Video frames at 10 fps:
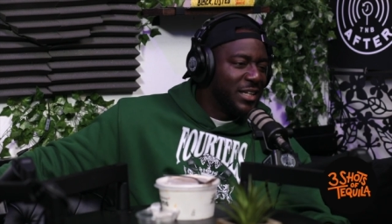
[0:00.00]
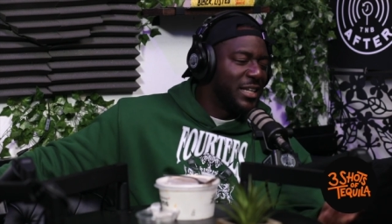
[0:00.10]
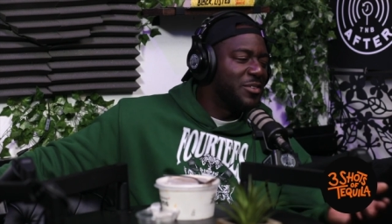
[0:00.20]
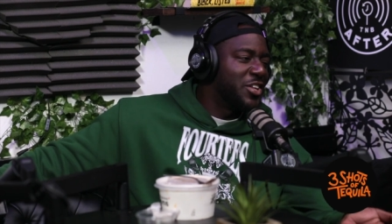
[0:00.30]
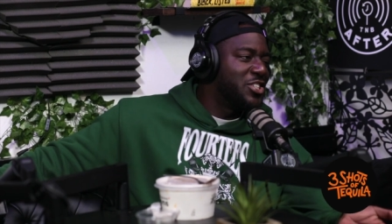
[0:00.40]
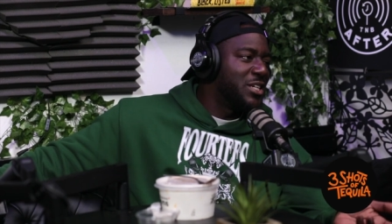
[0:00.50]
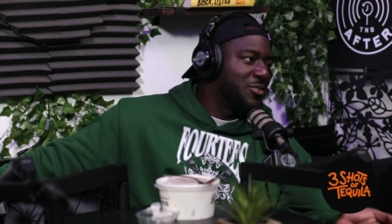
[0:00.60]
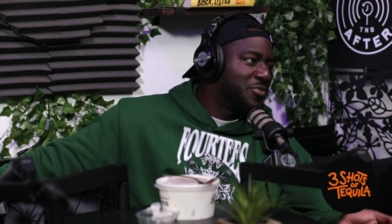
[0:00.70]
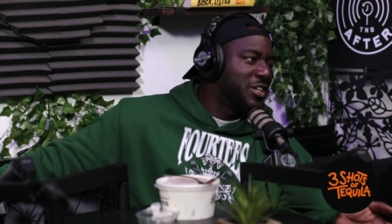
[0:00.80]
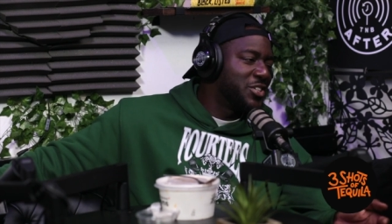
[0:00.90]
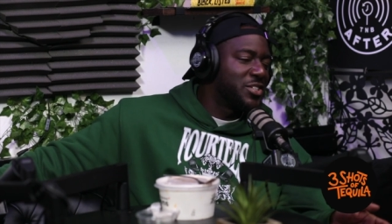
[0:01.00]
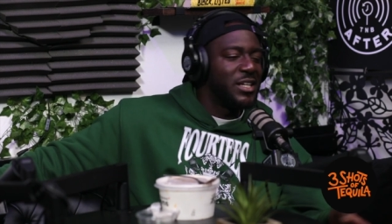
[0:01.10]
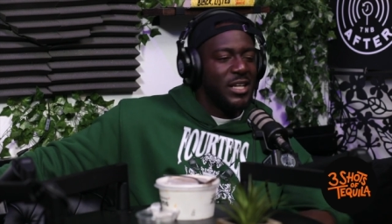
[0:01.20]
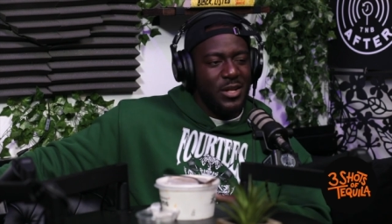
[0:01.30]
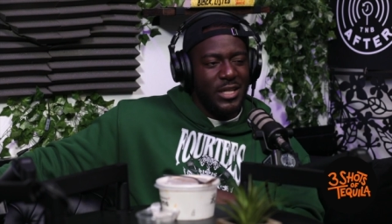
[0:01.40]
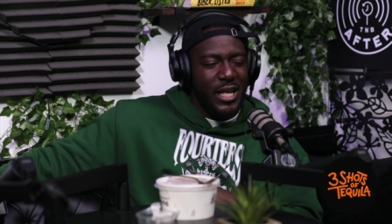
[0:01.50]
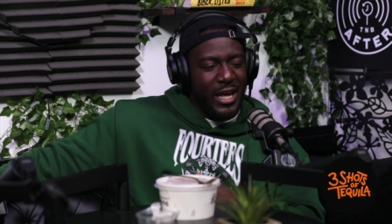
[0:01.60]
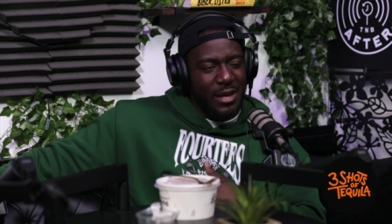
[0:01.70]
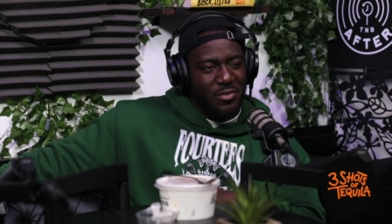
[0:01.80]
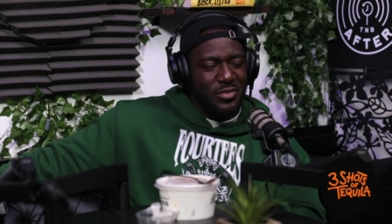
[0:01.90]
And eventually he finished, and then they, they
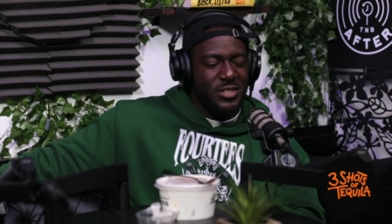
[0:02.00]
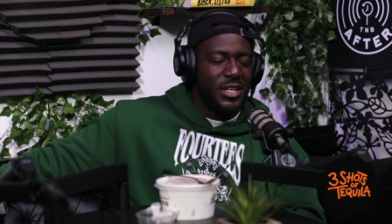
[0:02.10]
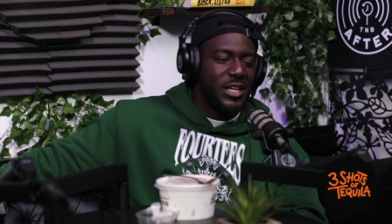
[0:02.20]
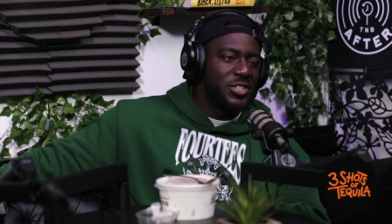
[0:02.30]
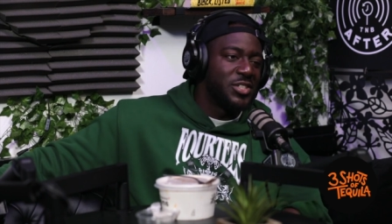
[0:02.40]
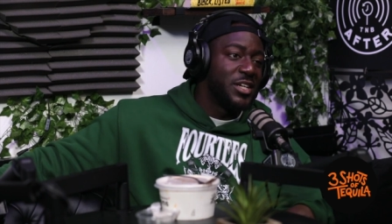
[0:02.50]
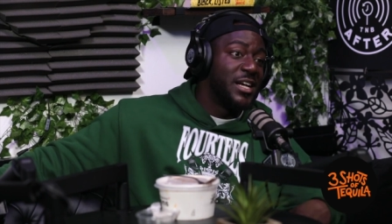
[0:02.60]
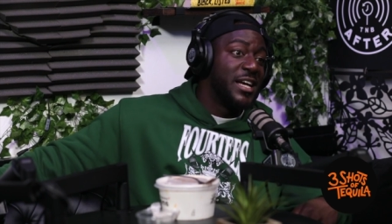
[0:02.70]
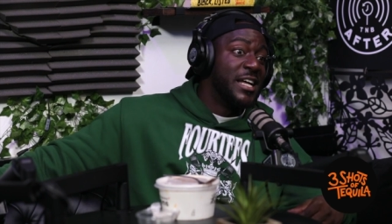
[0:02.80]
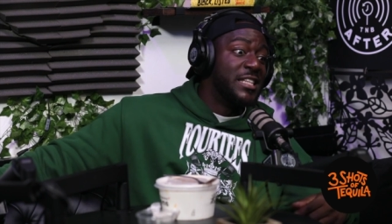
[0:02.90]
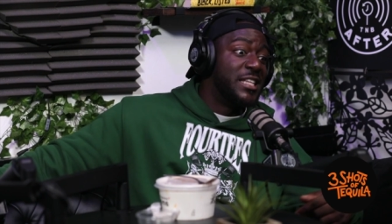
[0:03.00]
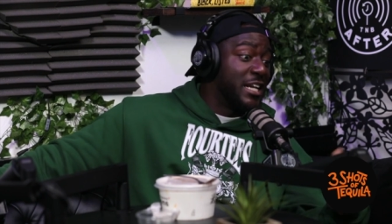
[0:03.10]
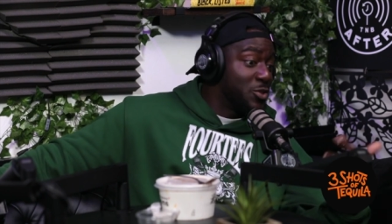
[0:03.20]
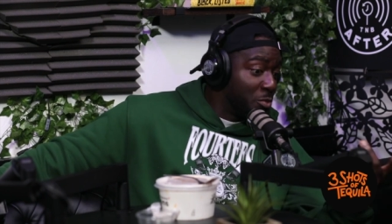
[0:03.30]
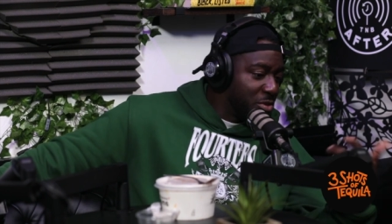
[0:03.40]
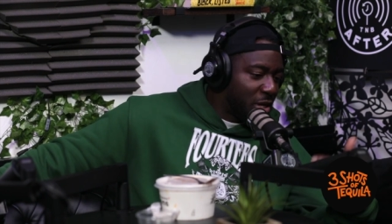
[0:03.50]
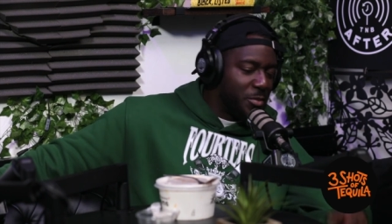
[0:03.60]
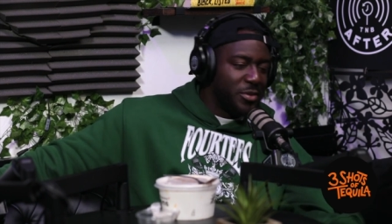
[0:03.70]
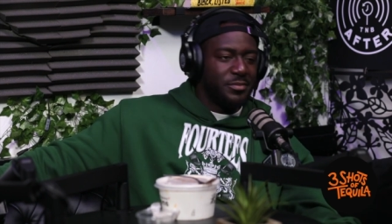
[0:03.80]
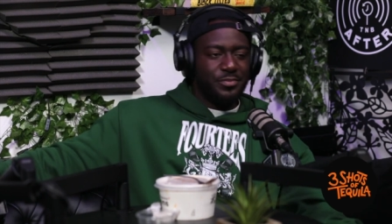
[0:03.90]
came off the stage. Then this woman's come
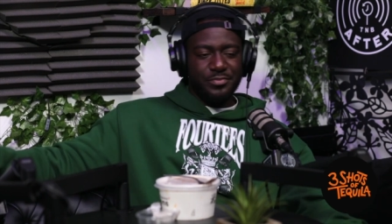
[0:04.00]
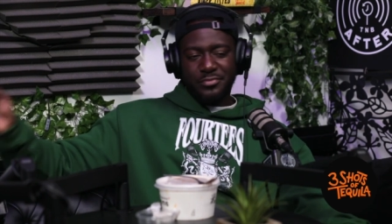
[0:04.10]
on